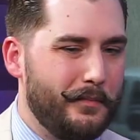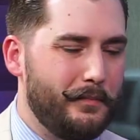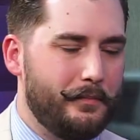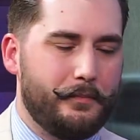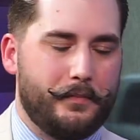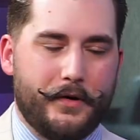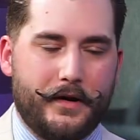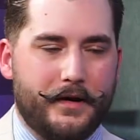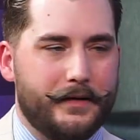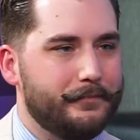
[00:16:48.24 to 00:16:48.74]

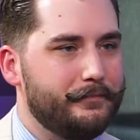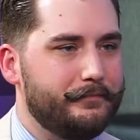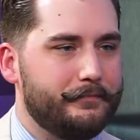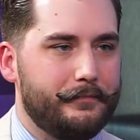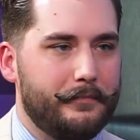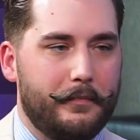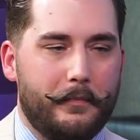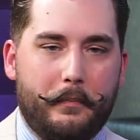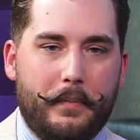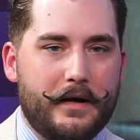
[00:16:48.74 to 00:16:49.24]
put a
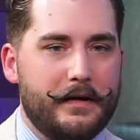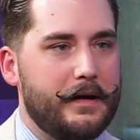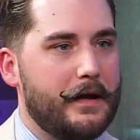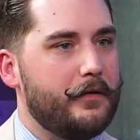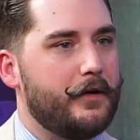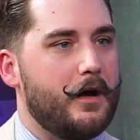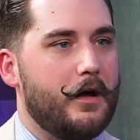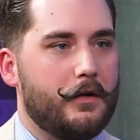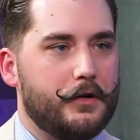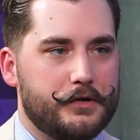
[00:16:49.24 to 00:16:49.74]

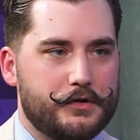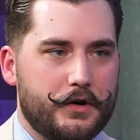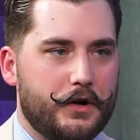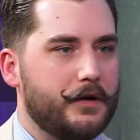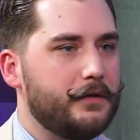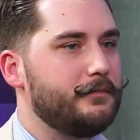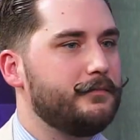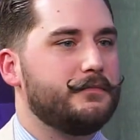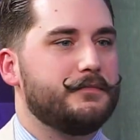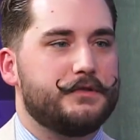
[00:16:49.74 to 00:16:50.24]
button-down collar
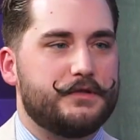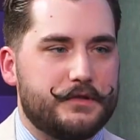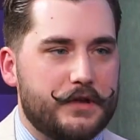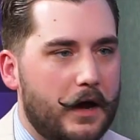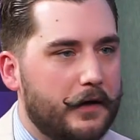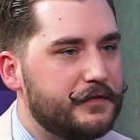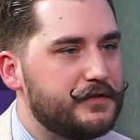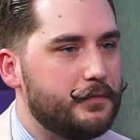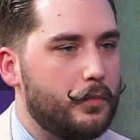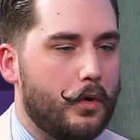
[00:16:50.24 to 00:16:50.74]
shirt,
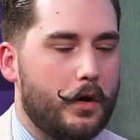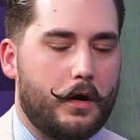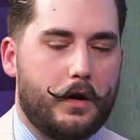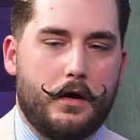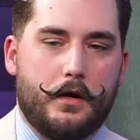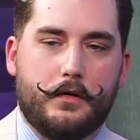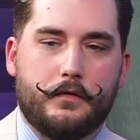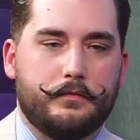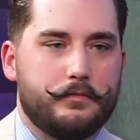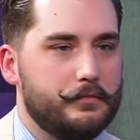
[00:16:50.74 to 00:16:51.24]
soft sport
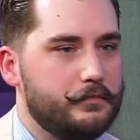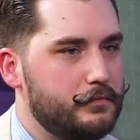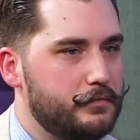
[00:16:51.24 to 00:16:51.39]
coat,